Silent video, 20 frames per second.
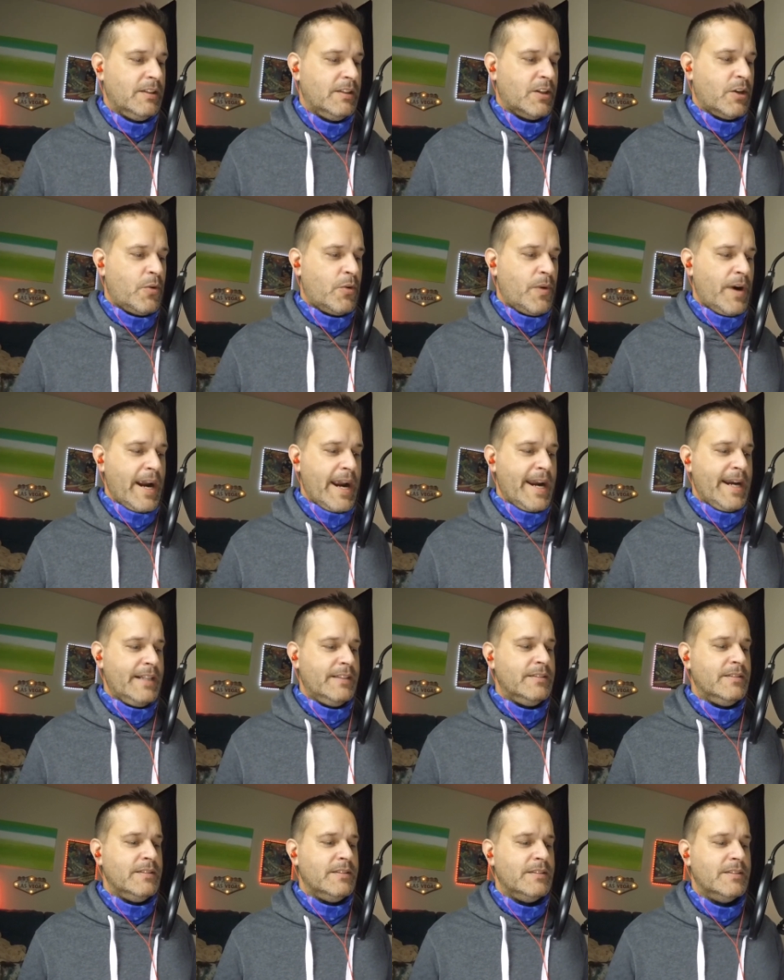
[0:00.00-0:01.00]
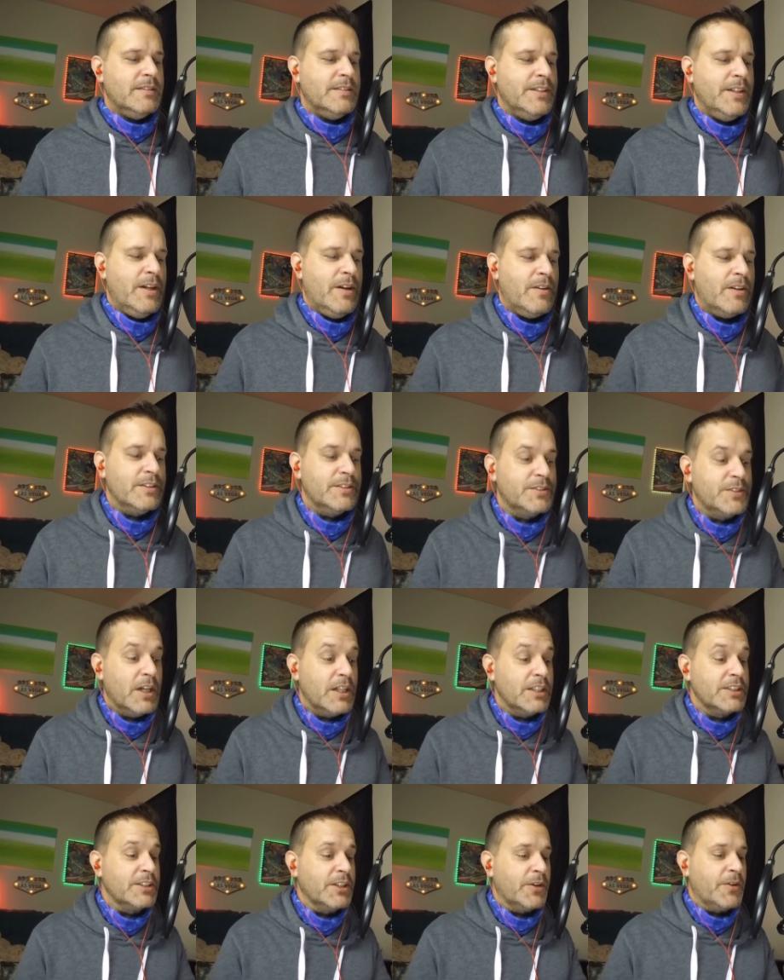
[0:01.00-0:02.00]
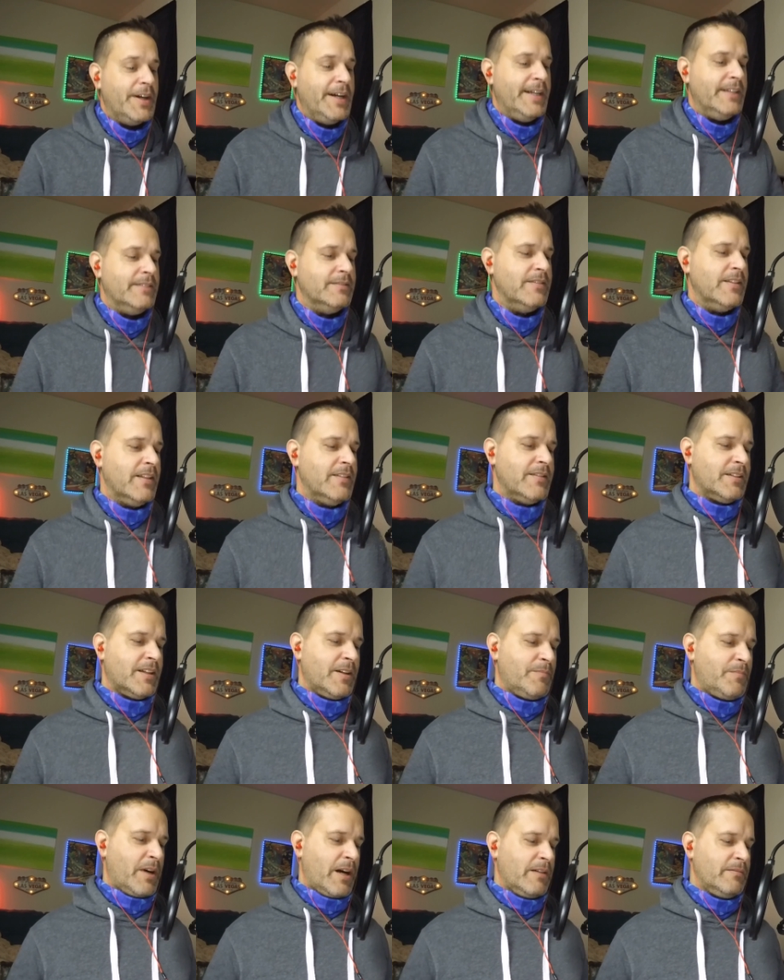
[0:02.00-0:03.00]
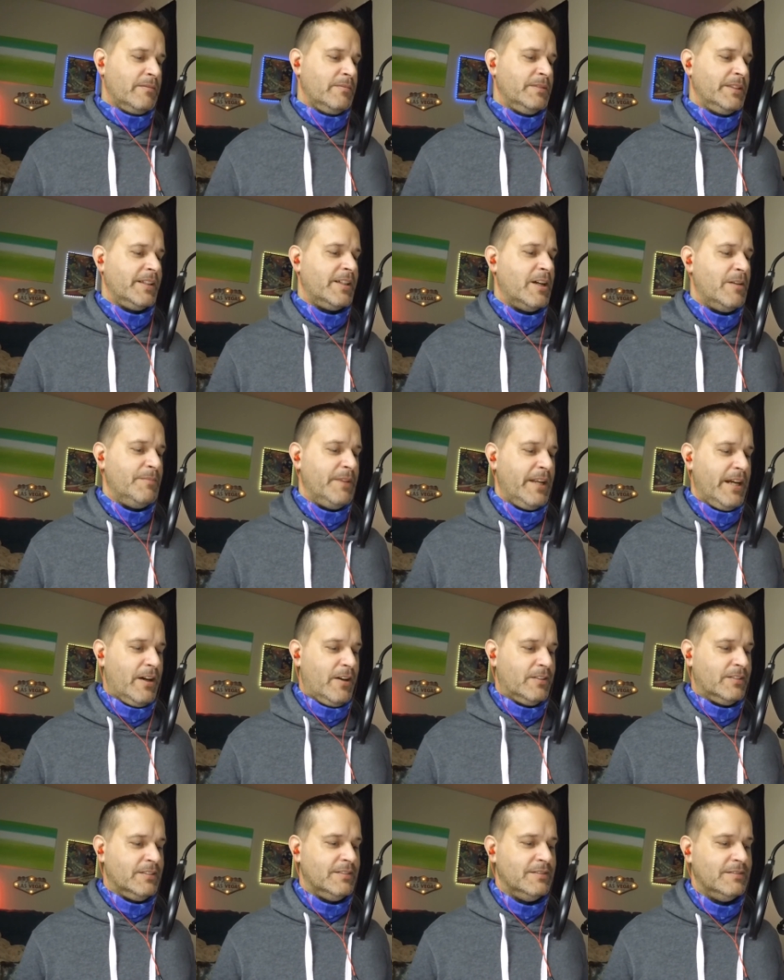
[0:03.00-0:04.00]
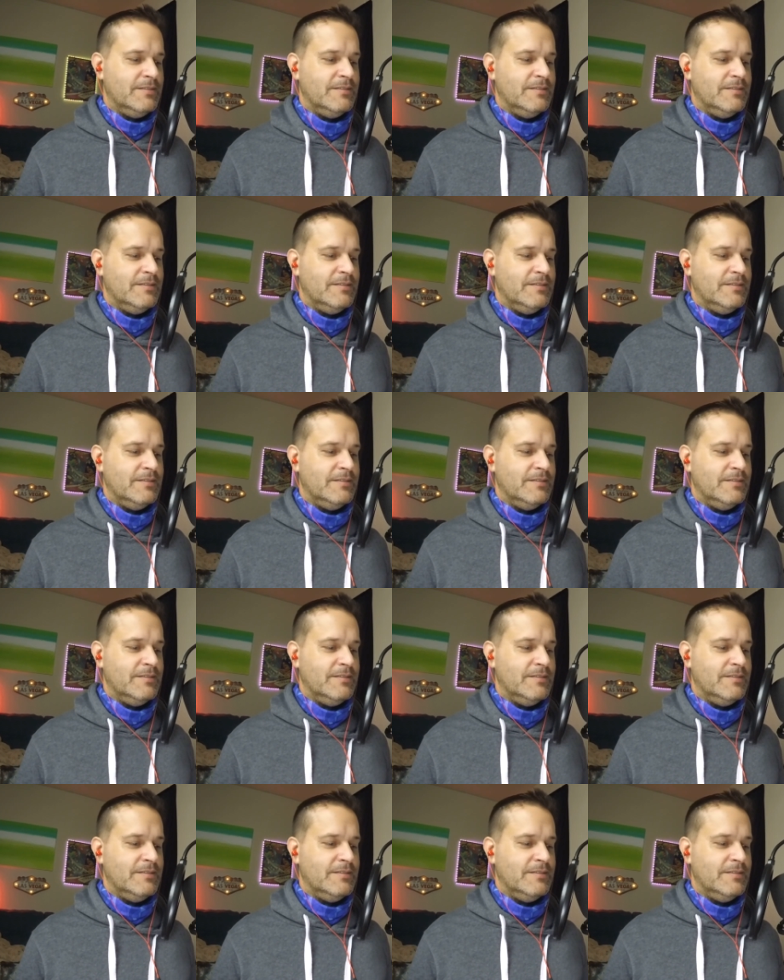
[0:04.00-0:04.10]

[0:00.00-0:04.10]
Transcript: Cranes, you know, construction cranes, that's going to probably come down.